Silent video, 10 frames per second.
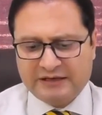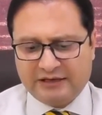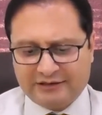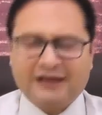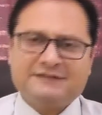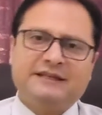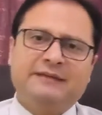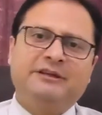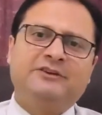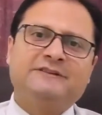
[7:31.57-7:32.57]

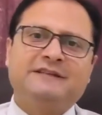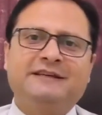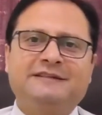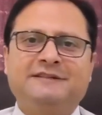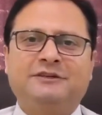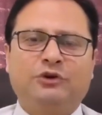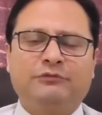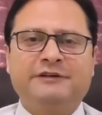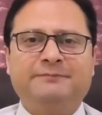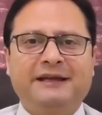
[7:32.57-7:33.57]
Lastly, because it is the
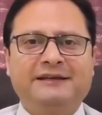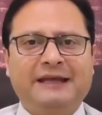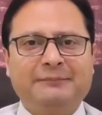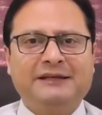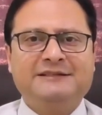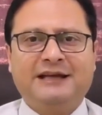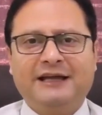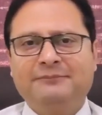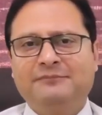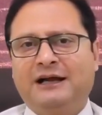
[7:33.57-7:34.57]
COVID pandemic
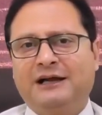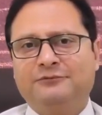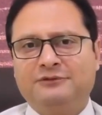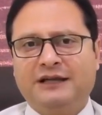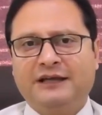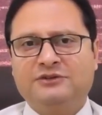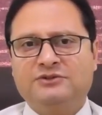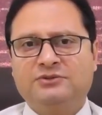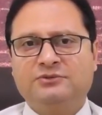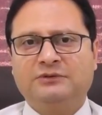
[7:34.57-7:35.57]
time, I would like
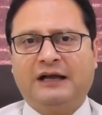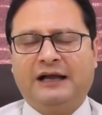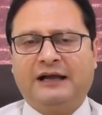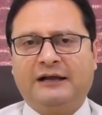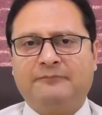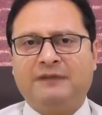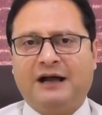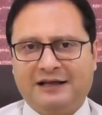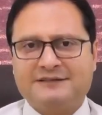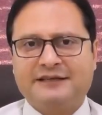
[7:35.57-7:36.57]
to
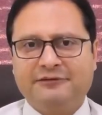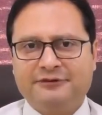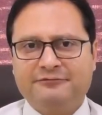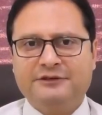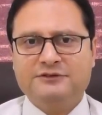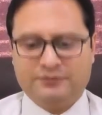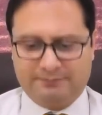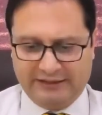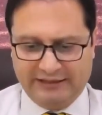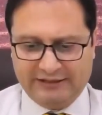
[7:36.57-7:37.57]
ask everyone to
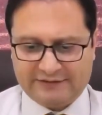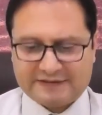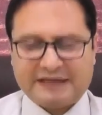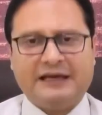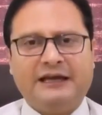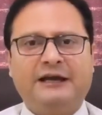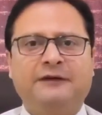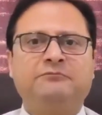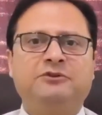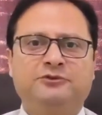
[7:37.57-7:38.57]
please
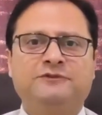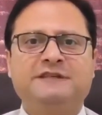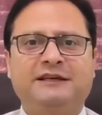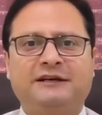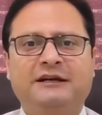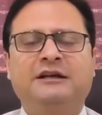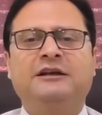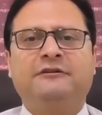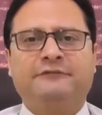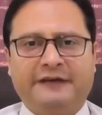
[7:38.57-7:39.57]
use their
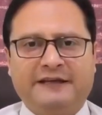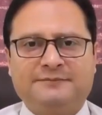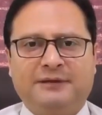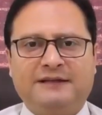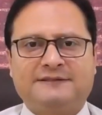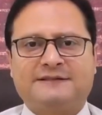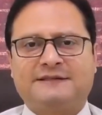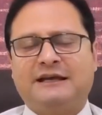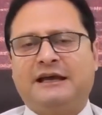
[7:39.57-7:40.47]
face masks,